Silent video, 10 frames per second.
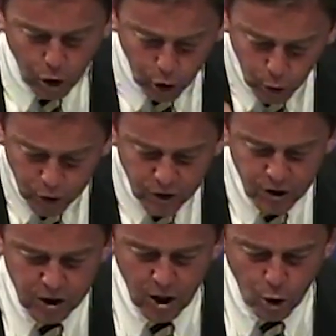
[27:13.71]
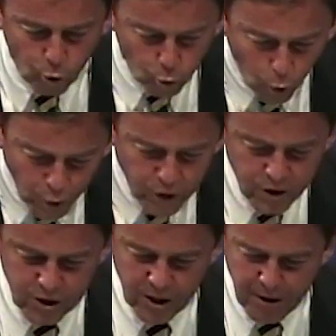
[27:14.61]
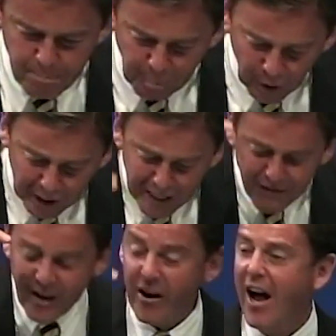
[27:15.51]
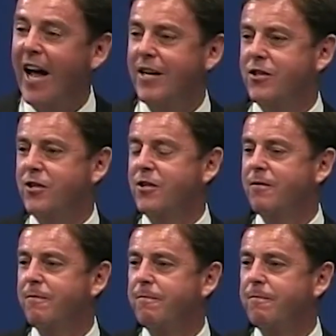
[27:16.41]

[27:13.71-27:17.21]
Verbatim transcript: couldn't, wouldn't believe their eyes.